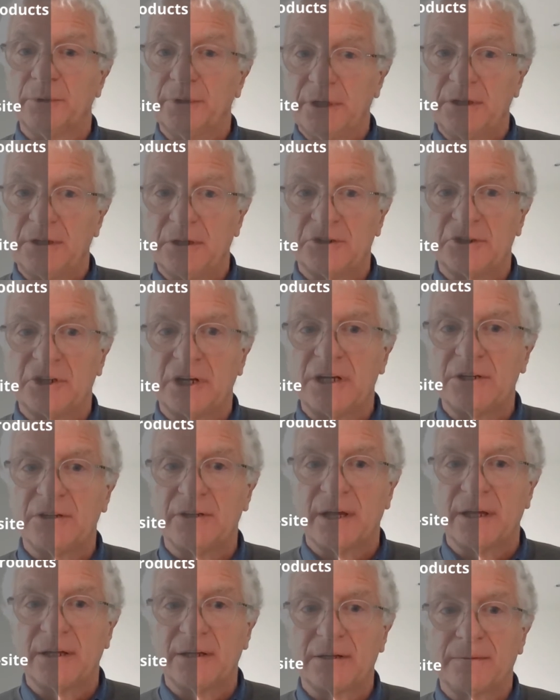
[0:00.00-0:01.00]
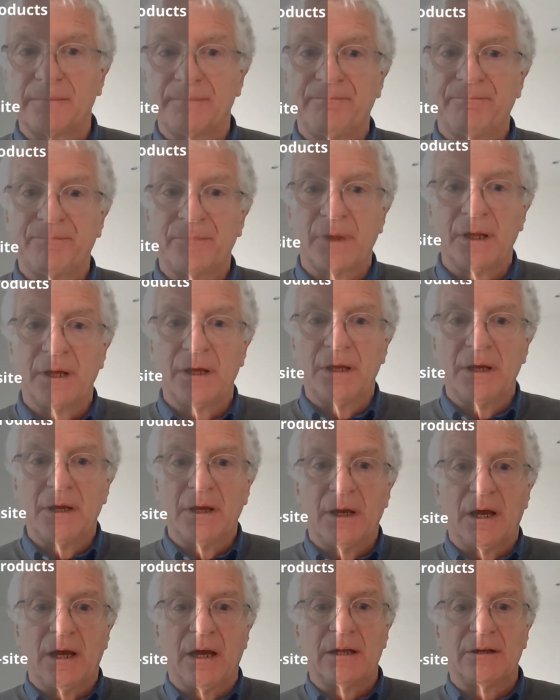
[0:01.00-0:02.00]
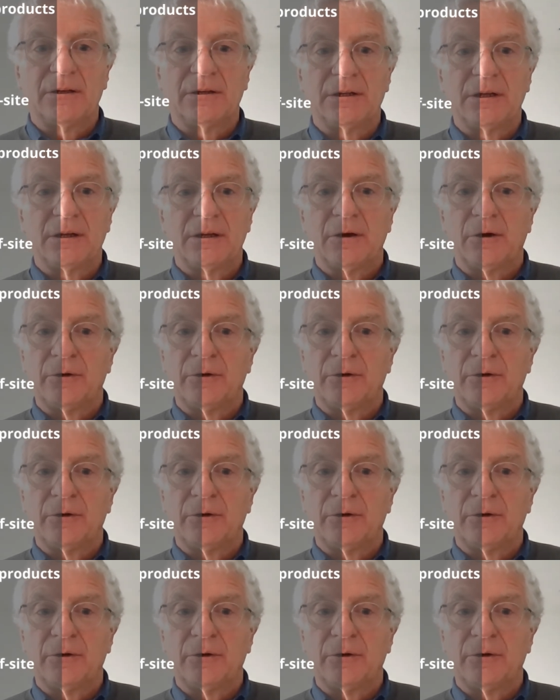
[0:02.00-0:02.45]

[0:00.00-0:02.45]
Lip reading: We need to change that. And